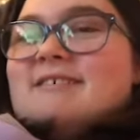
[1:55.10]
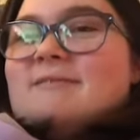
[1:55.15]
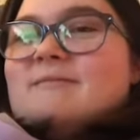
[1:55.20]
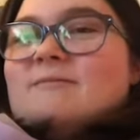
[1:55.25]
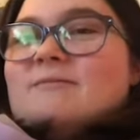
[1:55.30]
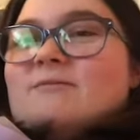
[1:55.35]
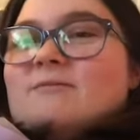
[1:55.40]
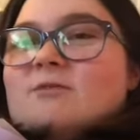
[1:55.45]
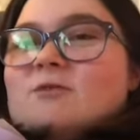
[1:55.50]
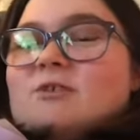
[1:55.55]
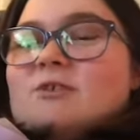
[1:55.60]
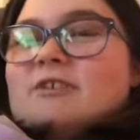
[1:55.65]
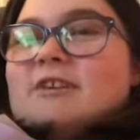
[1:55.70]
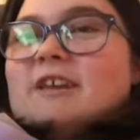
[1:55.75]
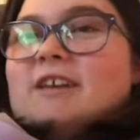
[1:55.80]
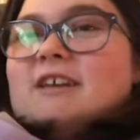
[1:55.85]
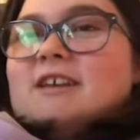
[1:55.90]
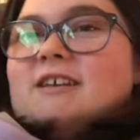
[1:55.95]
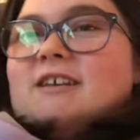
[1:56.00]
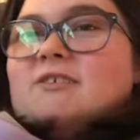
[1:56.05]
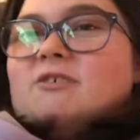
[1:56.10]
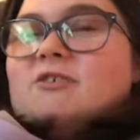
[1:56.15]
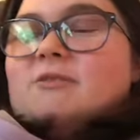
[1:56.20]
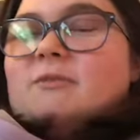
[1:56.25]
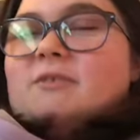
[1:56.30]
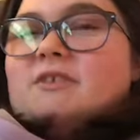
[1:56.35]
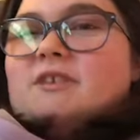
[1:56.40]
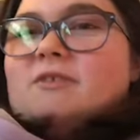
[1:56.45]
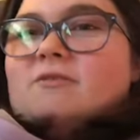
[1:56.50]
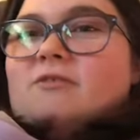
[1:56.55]
for a
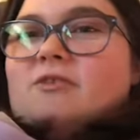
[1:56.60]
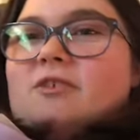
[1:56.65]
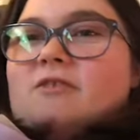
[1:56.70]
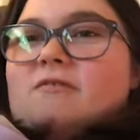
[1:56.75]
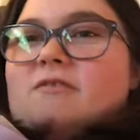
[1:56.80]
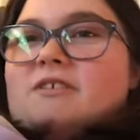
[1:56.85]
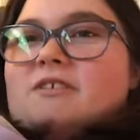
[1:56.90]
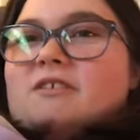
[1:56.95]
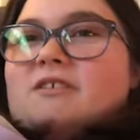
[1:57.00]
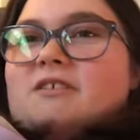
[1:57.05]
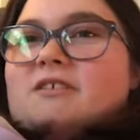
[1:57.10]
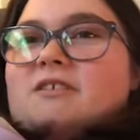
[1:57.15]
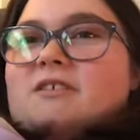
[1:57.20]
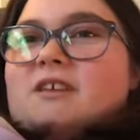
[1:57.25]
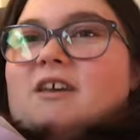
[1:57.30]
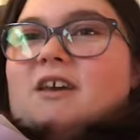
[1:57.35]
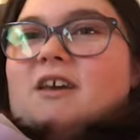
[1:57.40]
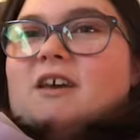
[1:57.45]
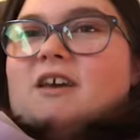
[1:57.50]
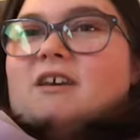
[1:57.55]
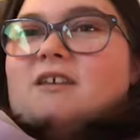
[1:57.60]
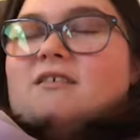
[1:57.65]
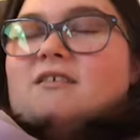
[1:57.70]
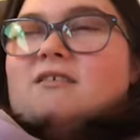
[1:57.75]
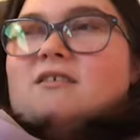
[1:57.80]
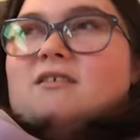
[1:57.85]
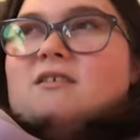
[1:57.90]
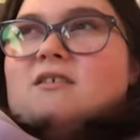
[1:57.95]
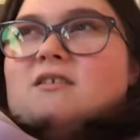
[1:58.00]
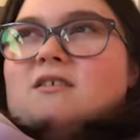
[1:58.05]
Christmas Eve service. At
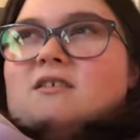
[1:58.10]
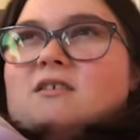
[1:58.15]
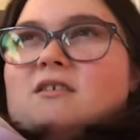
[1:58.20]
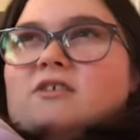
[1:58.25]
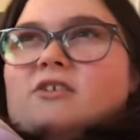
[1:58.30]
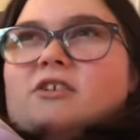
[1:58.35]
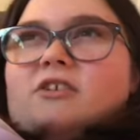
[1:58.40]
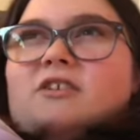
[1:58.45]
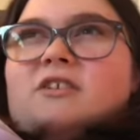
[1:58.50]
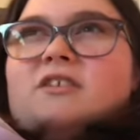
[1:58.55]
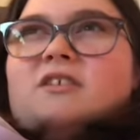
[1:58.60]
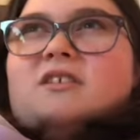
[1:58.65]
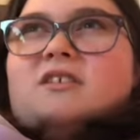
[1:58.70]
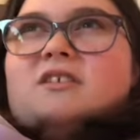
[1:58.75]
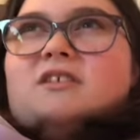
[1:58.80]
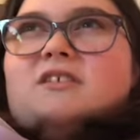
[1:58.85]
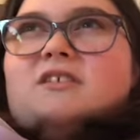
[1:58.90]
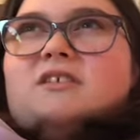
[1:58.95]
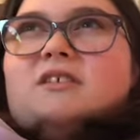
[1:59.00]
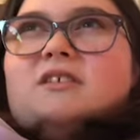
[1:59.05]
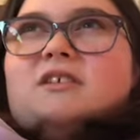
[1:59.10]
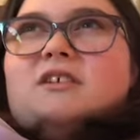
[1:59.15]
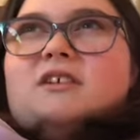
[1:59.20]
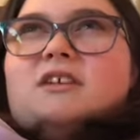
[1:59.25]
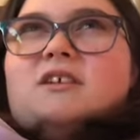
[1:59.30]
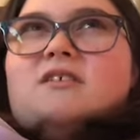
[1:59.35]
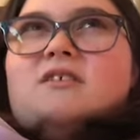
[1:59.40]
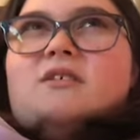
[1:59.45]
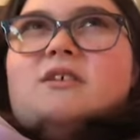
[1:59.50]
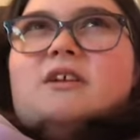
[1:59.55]
starts at 6, like
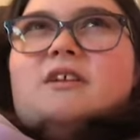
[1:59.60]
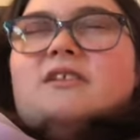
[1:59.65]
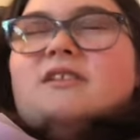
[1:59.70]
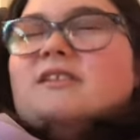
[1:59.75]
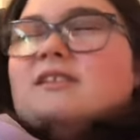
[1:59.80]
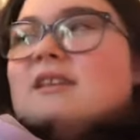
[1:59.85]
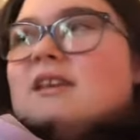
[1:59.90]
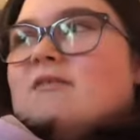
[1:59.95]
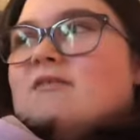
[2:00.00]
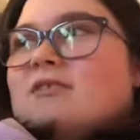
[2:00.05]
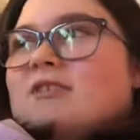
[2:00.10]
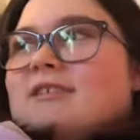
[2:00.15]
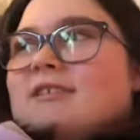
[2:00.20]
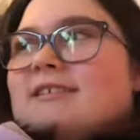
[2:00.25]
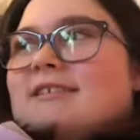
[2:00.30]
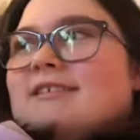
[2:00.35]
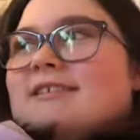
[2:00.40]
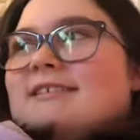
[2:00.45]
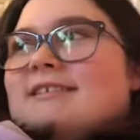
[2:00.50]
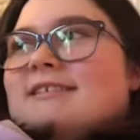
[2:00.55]
ends around 7.